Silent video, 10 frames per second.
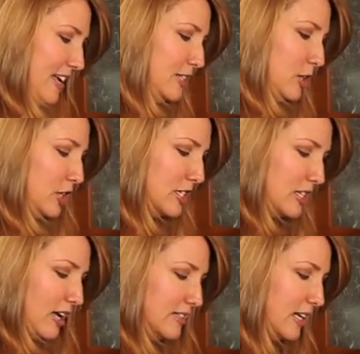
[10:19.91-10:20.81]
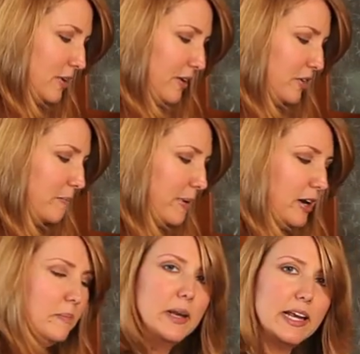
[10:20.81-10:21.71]
so just toss it around for about
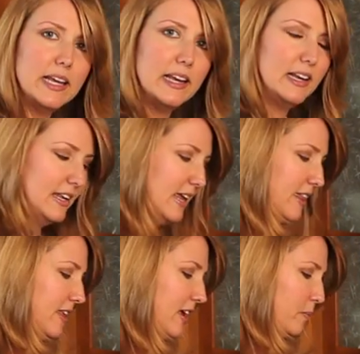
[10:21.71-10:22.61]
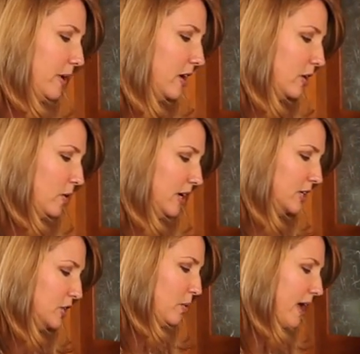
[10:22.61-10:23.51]
a minute and then we are going
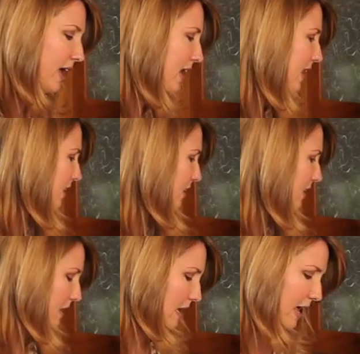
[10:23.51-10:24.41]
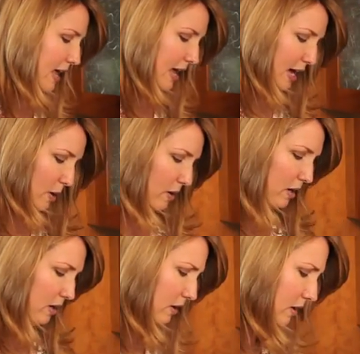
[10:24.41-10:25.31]
to add
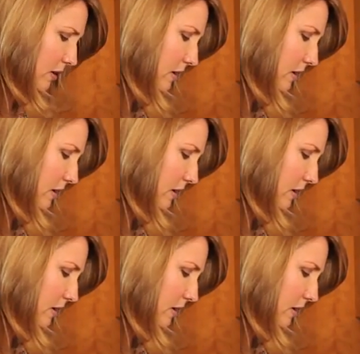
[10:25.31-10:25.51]
our,